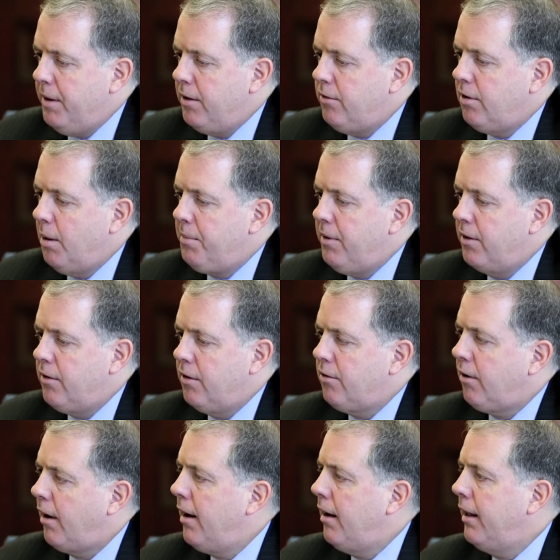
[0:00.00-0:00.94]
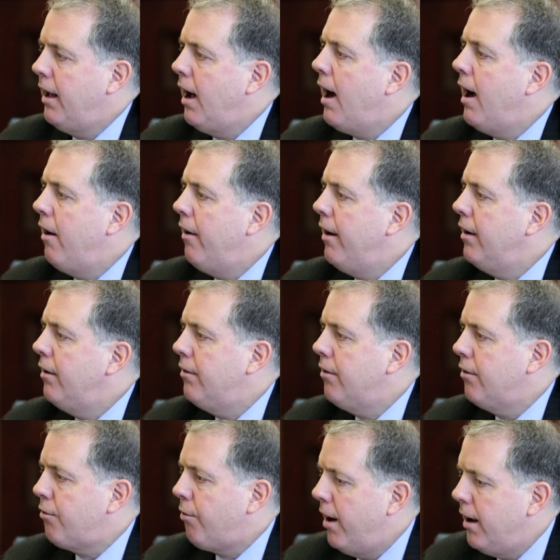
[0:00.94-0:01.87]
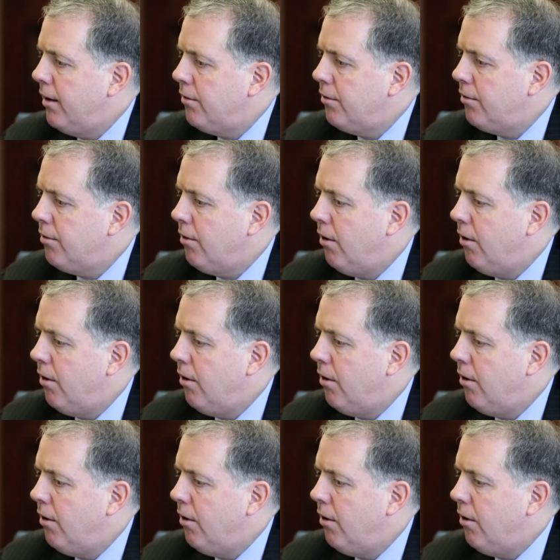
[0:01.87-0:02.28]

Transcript: subject to slightly higher interest rates